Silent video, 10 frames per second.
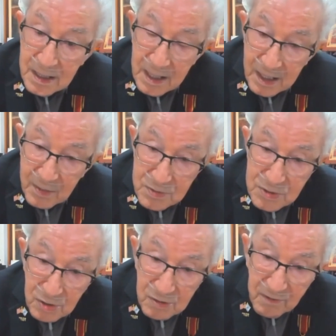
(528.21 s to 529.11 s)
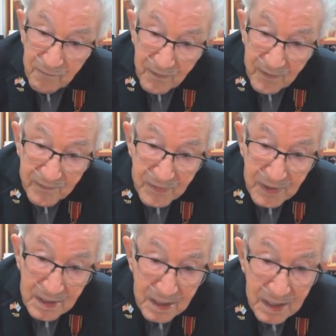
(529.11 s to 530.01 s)
I was only
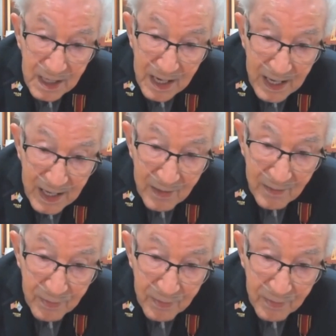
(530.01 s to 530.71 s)
15 and a half.